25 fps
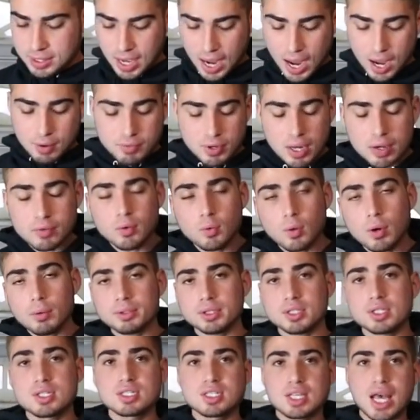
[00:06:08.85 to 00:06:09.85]
I've never went
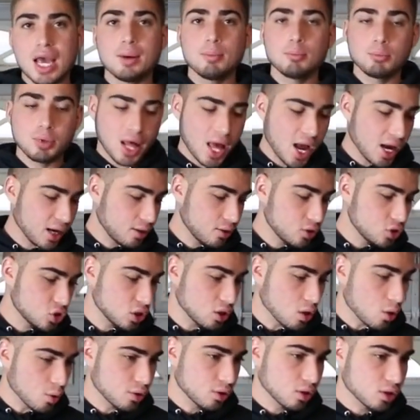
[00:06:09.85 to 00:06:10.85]
with the satin black,
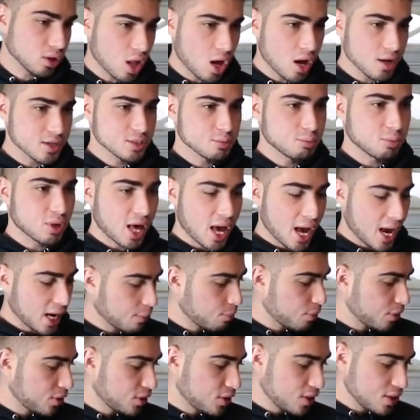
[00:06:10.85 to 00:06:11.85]
usually go with the gloss
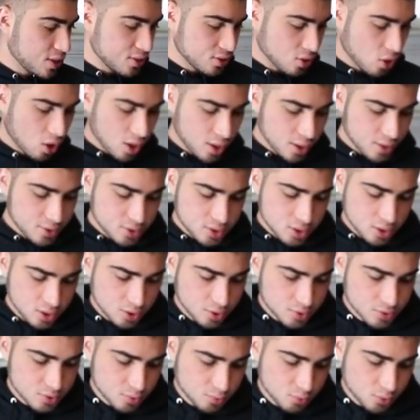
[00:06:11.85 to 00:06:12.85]
black, but this honestly
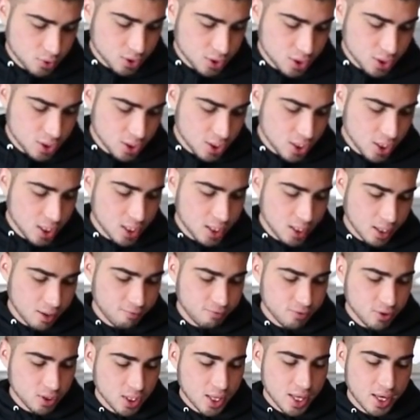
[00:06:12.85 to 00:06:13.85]
looks really good, and I
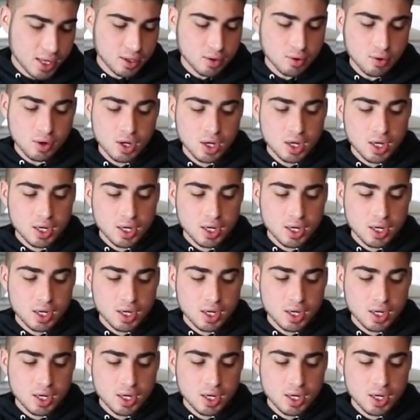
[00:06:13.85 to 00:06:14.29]
feel like